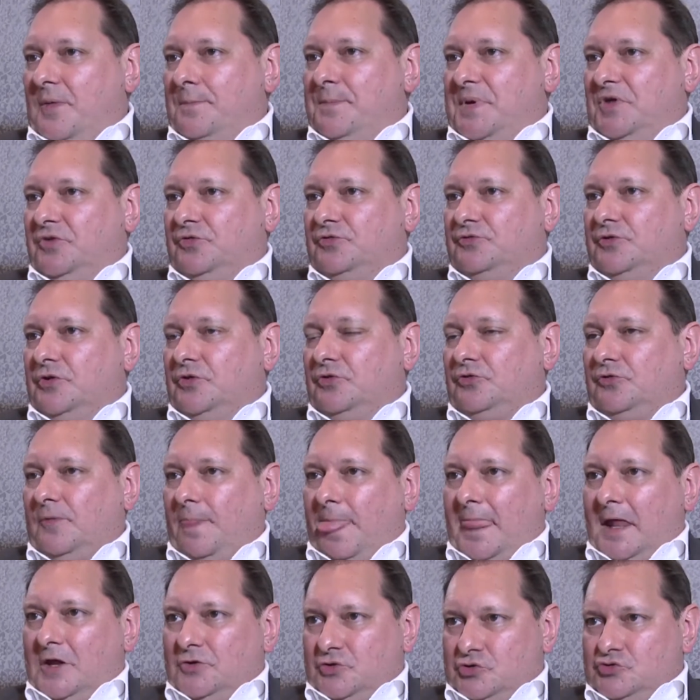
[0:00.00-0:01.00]
business
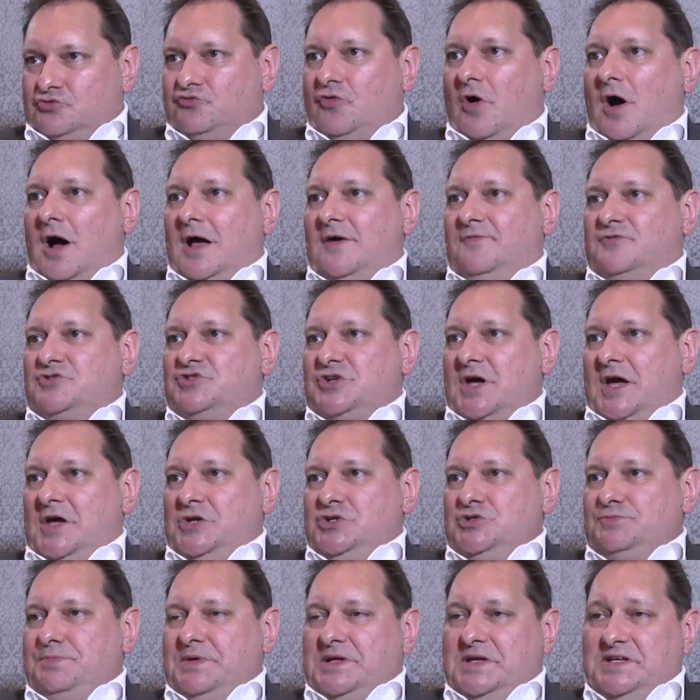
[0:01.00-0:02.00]
to drive
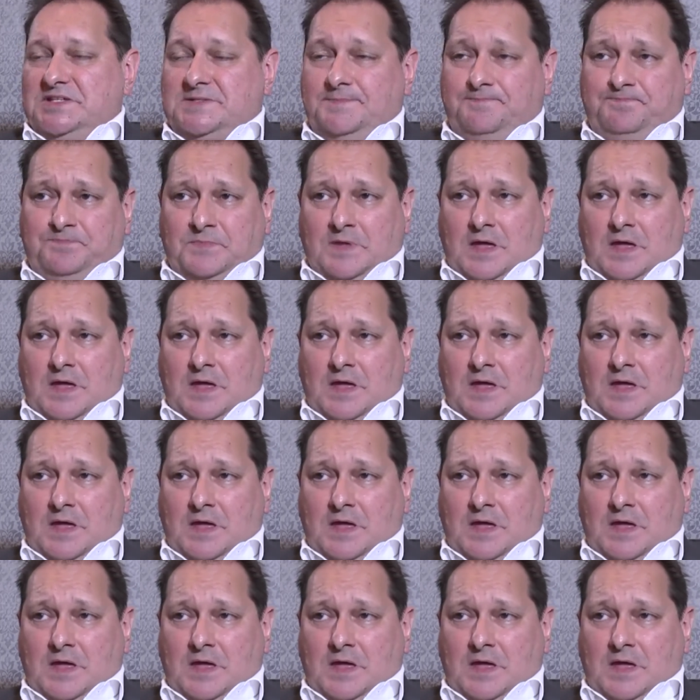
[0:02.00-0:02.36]
change because